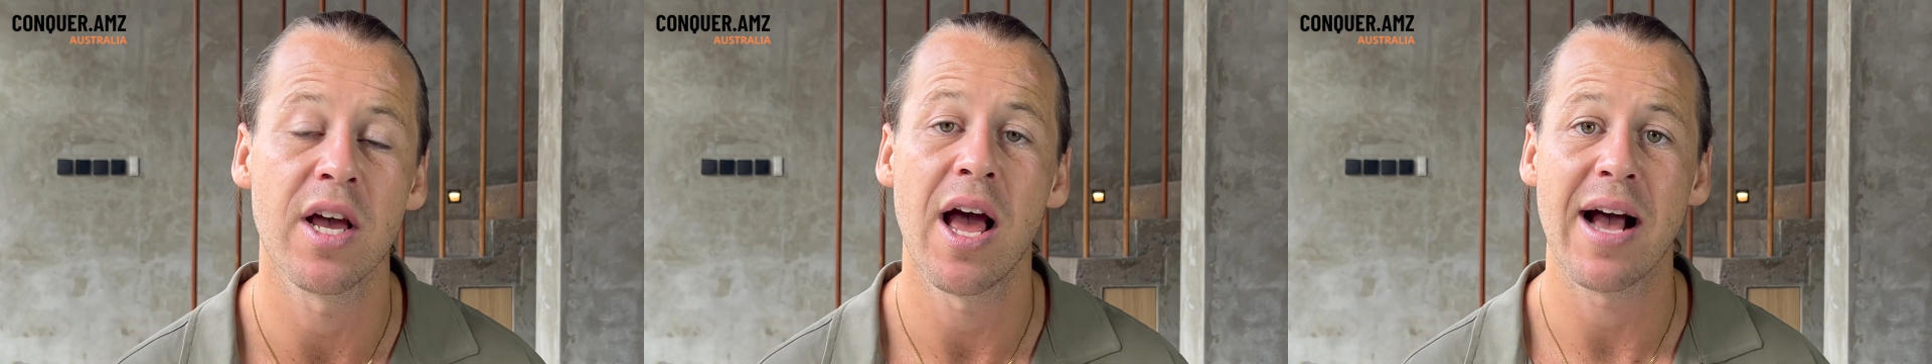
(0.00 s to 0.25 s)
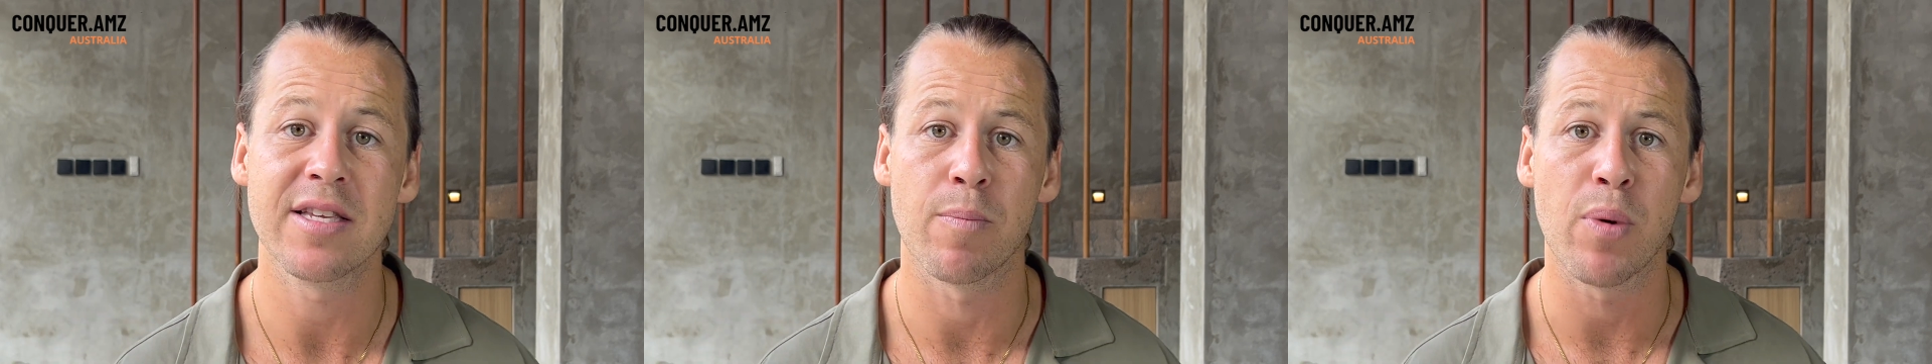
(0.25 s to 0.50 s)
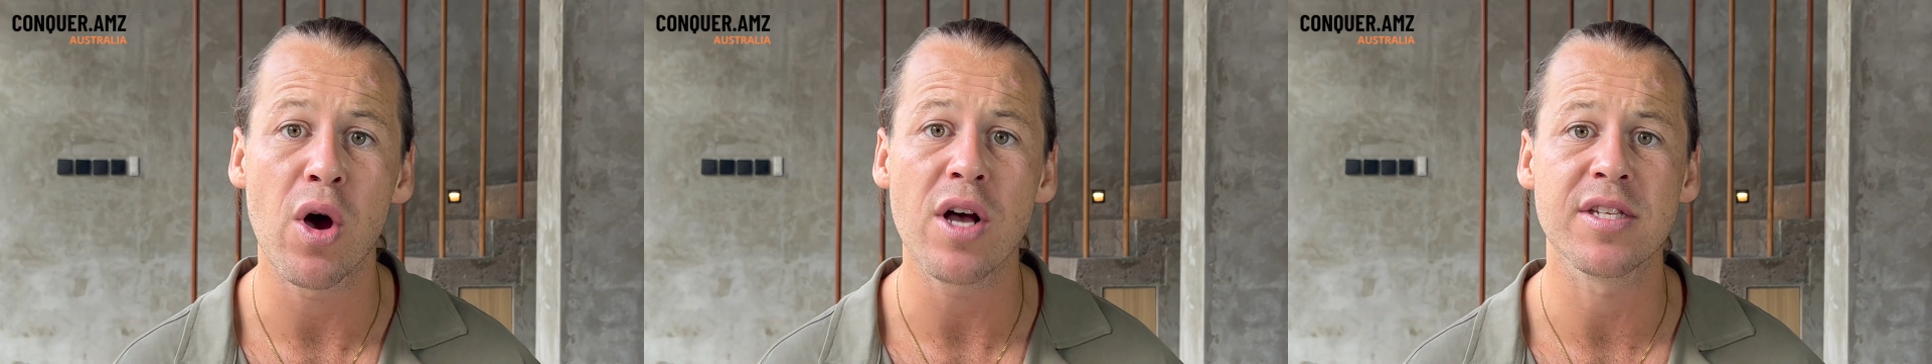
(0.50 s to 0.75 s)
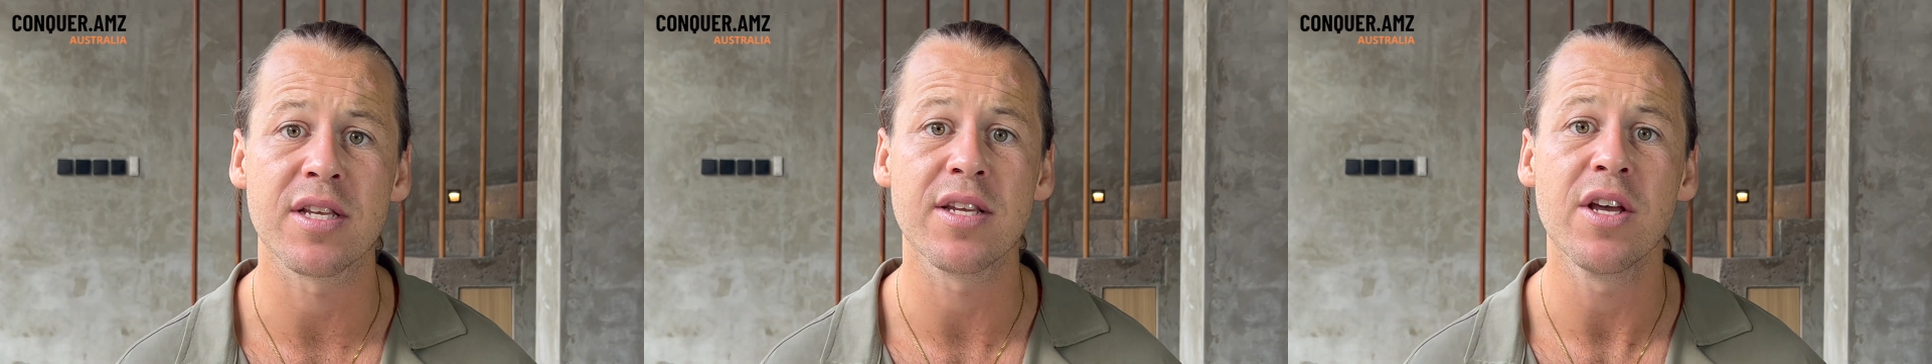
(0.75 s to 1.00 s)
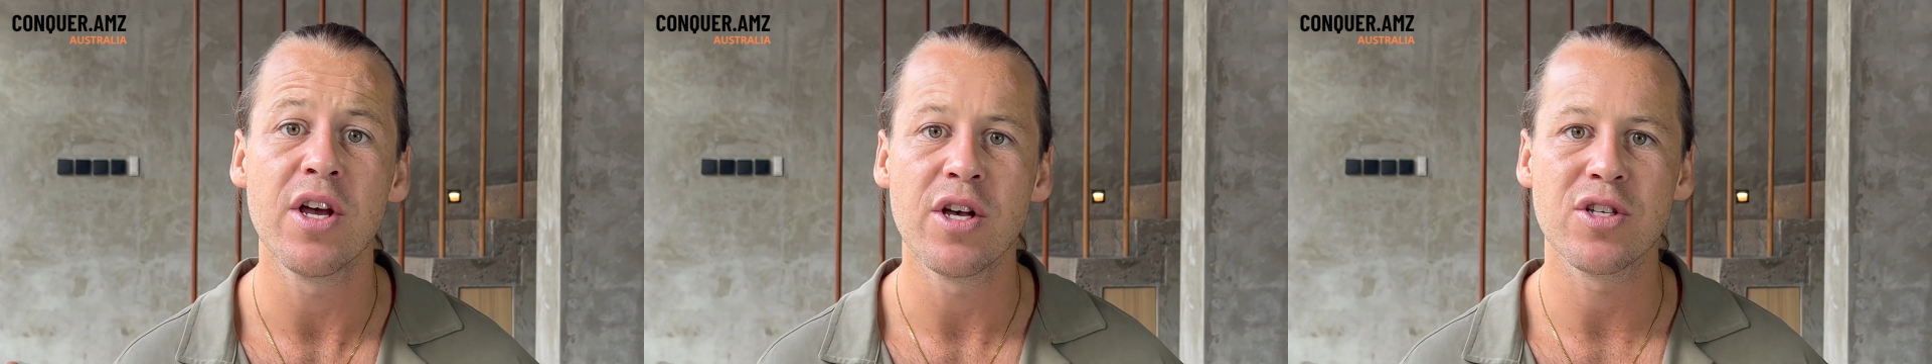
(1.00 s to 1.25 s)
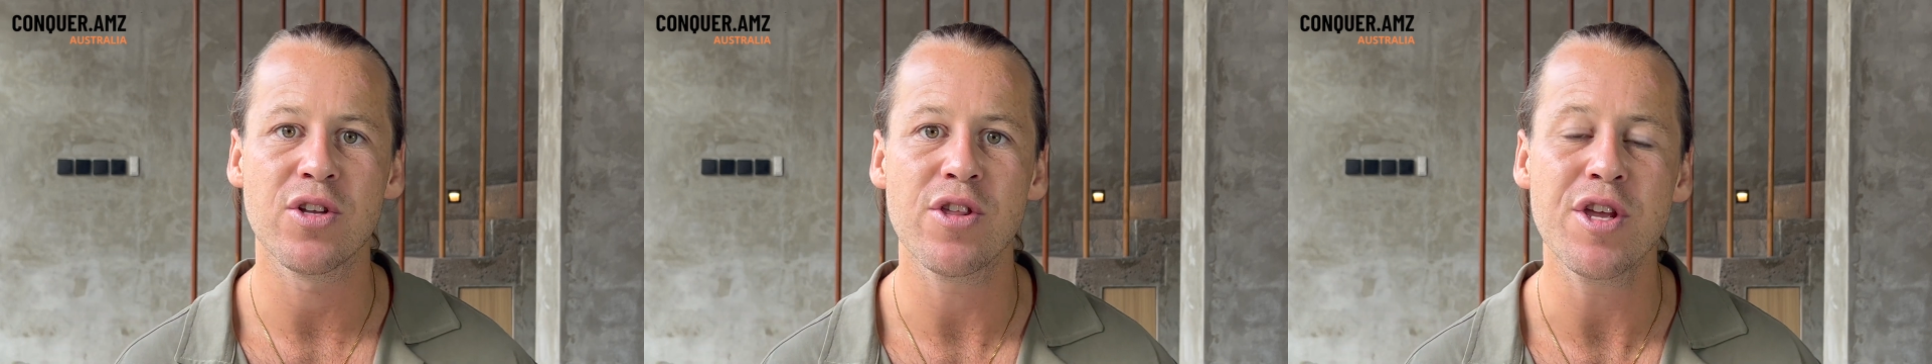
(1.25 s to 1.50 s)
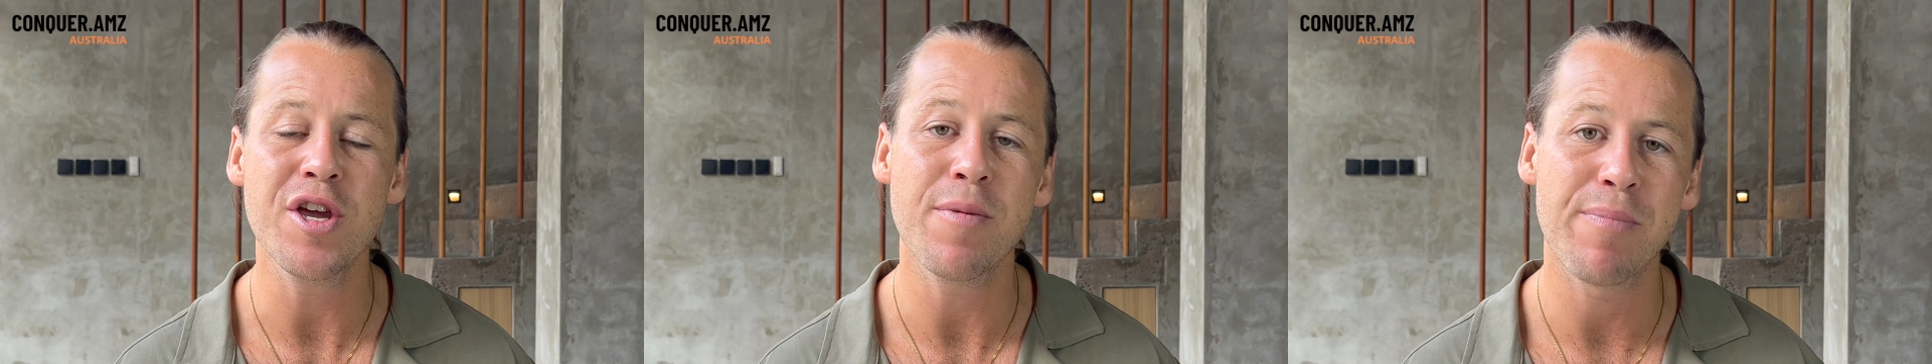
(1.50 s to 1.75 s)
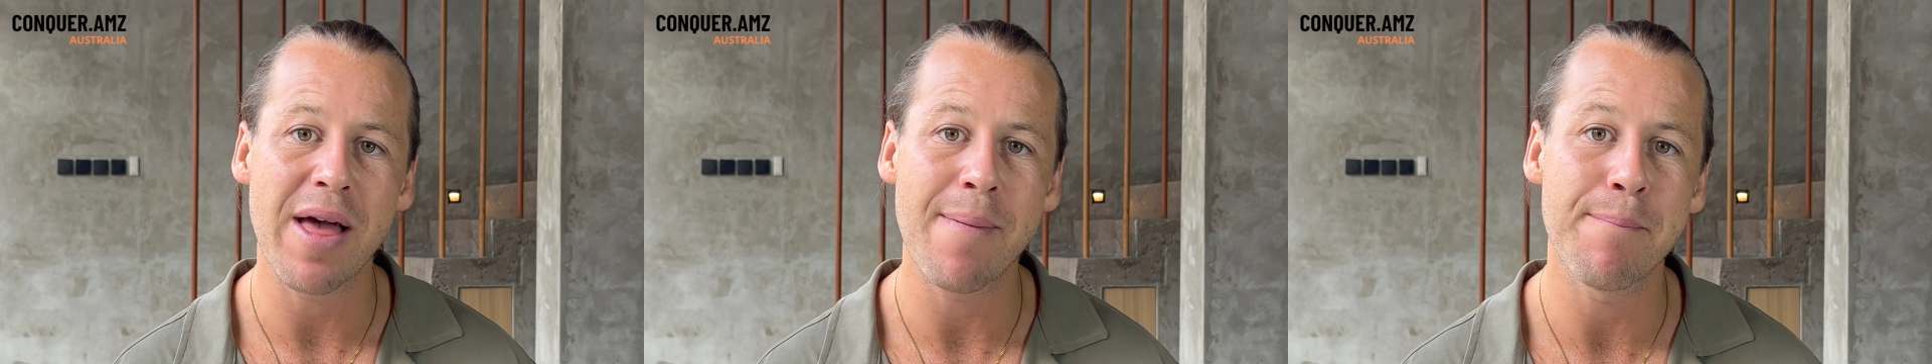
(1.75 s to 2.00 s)
as a person so you can
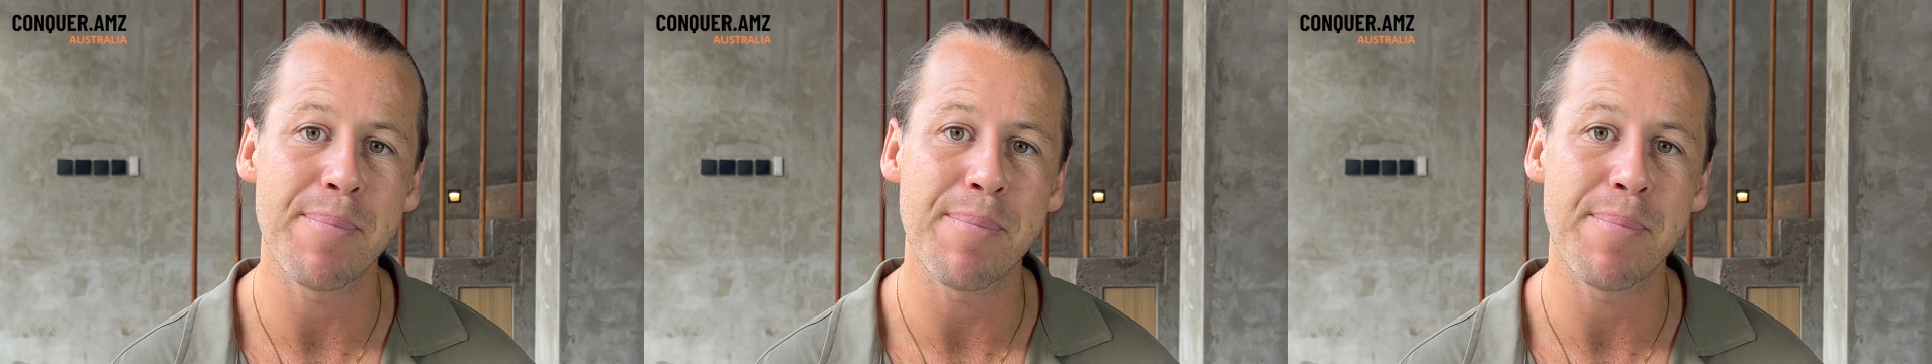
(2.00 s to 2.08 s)
then